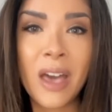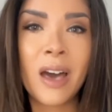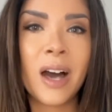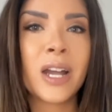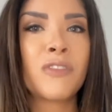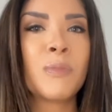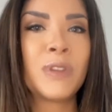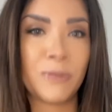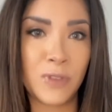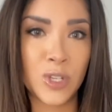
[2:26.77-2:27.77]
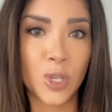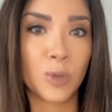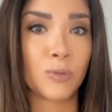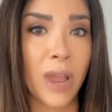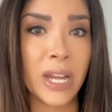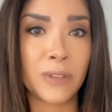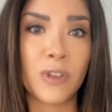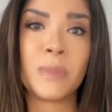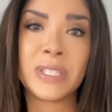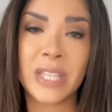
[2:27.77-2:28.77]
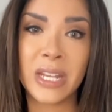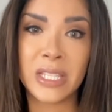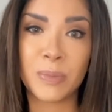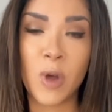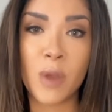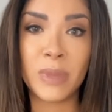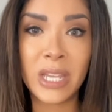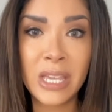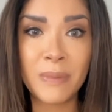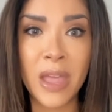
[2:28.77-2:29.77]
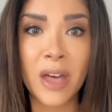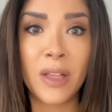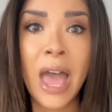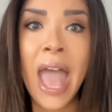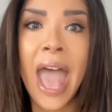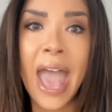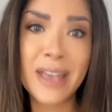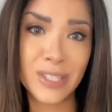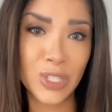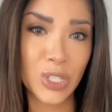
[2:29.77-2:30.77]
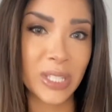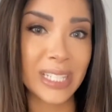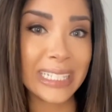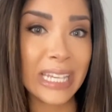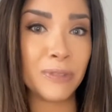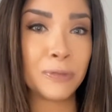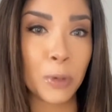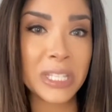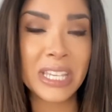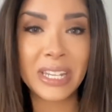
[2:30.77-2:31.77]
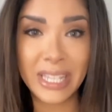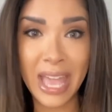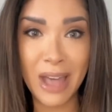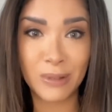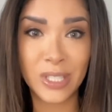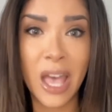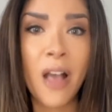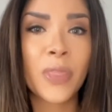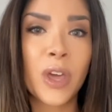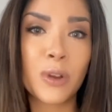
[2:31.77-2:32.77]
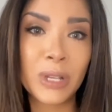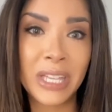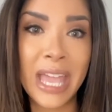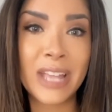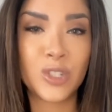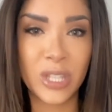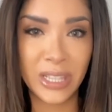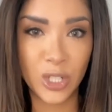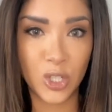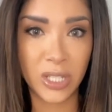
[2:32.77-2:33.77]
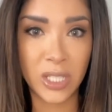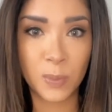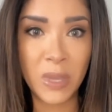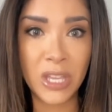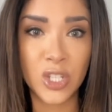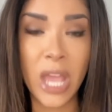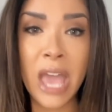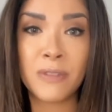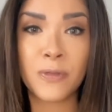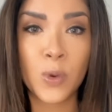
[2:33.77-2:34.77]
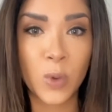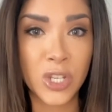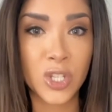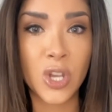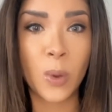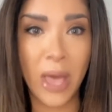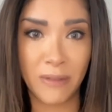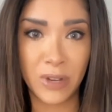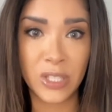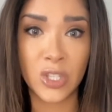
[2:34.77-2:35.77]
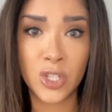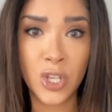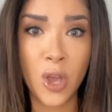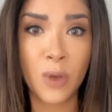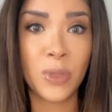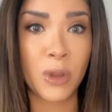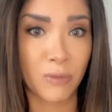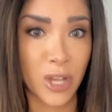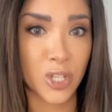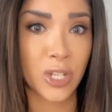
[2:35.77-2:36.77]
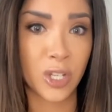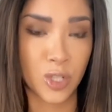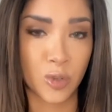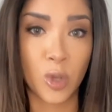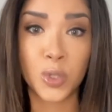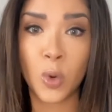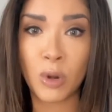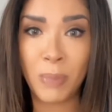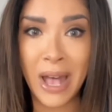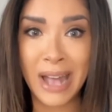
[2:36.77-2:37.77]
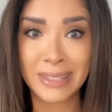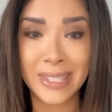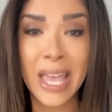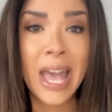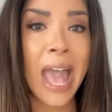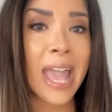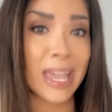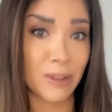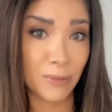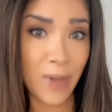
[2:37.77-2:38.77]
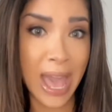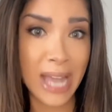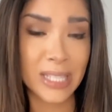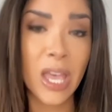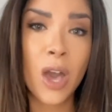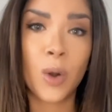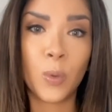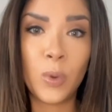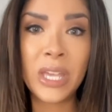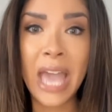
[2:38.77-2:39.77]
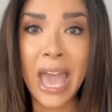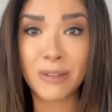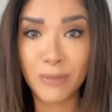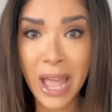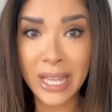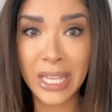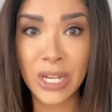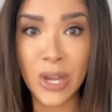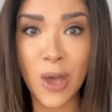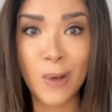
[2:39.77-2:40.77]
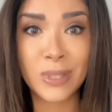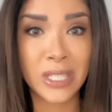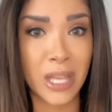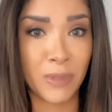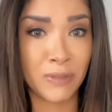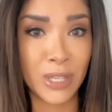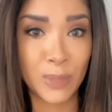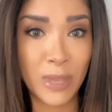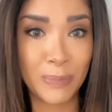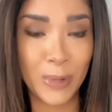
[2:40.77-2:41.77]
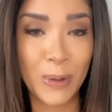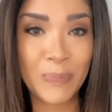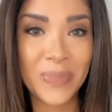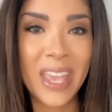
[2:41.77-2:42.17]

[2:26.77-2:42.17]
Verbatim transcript: A government official writing from a Senate Department email asked to delete 14 accounts that are engaged in legit speech and for which no evidence is shown they're Russian controlled or bots. In fact, we at Racket know some of these people.